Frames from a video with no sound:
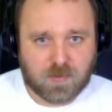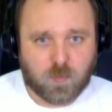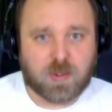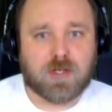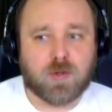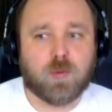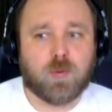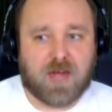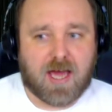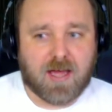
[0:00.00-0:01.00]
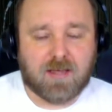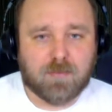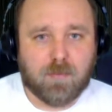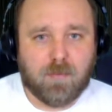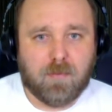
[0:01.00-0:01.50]
We know that,
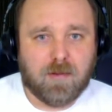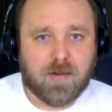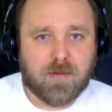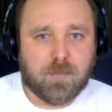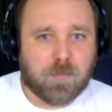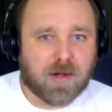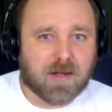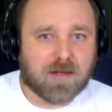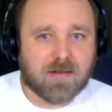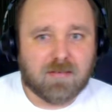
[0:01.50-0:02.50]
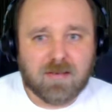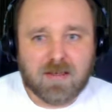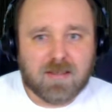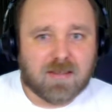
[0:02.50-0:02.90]
but I